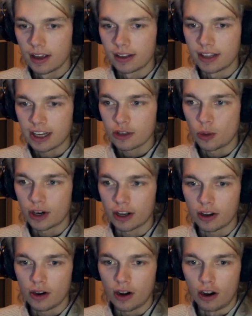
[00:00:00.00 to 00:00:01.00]
Next we want to
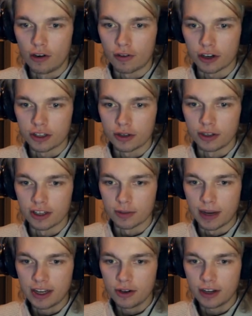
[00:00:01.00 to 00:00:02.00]
go over to this
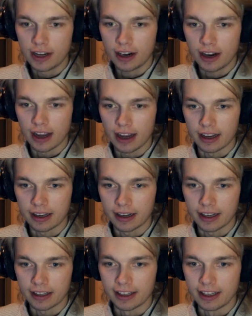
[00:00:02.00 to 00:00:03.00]
menu here and
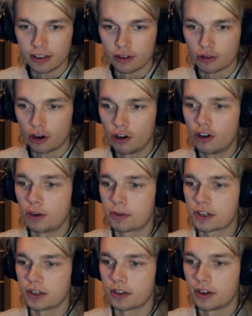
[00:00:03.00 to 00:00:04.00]
click the draw
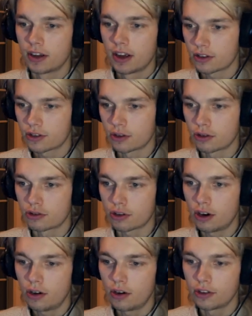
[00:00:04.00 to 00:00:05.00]
option. So to
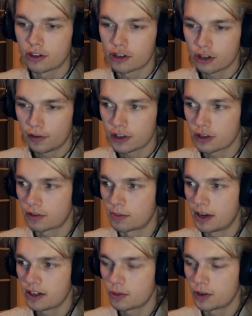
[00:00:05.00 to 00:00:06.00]
draw on the surface of the
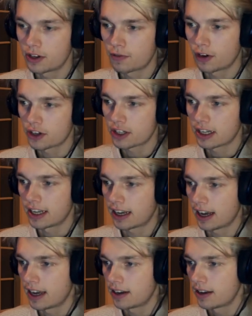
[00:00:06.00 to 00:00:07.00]
mesh, we first click
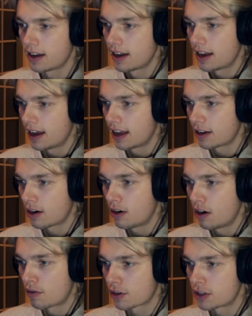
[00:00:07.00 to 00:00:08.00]
N and go
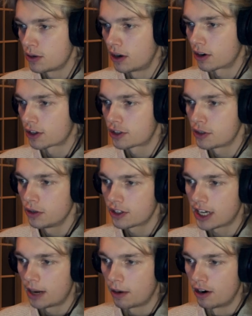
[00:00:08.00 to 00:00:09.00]
over to our tool
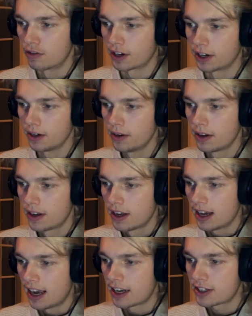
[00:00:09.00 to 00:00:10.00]
tab over here.
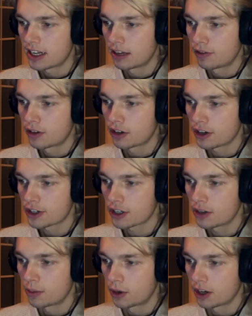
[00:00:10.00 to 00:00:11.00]
And instead of
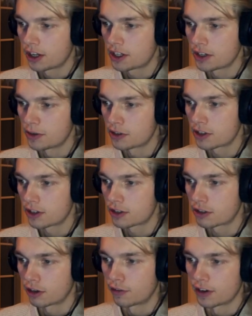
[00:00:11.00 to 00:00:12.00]
cursor, we're going to choose
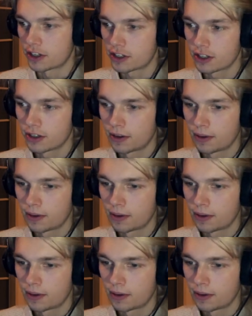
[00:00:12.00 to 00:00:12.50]
surface.